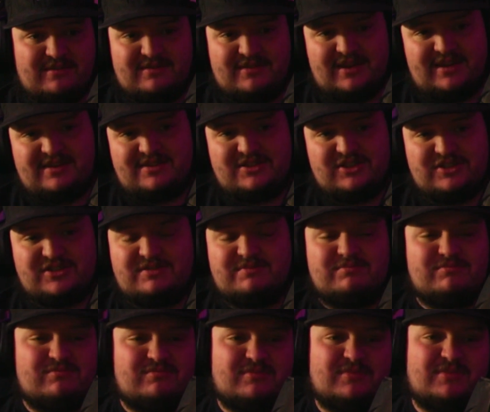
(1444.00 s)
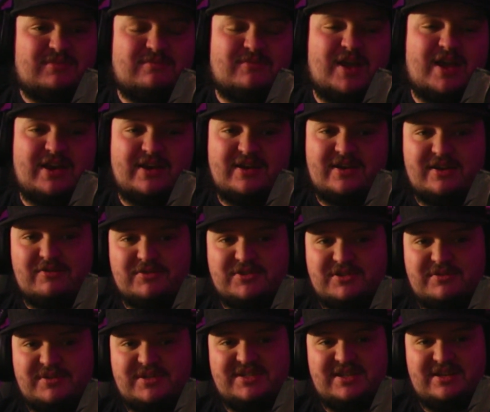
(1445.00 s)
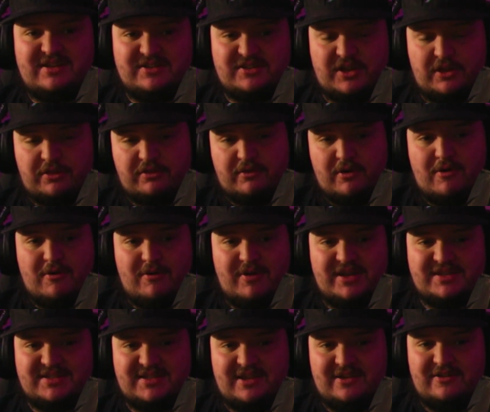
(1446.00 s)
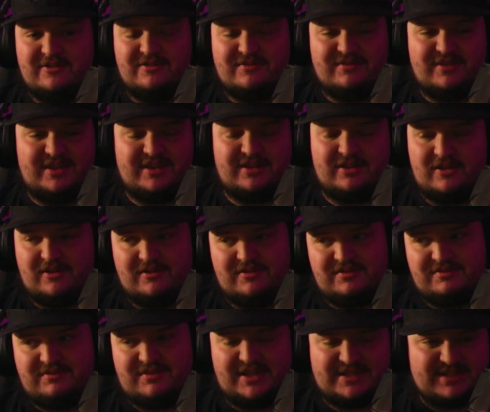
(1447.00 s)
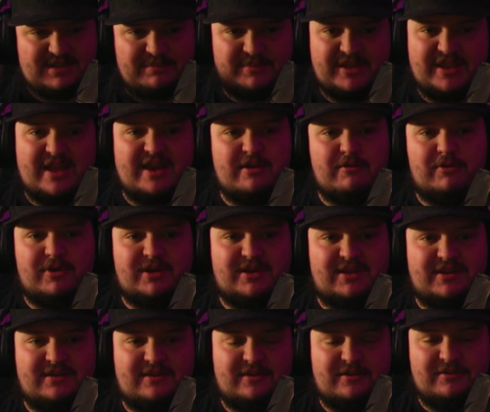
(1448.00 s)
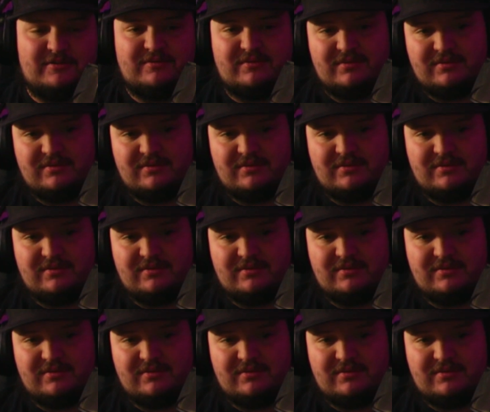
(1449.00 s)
it just, editing was always seen as a throwaway skill. Like, oh, that's something anyone can do.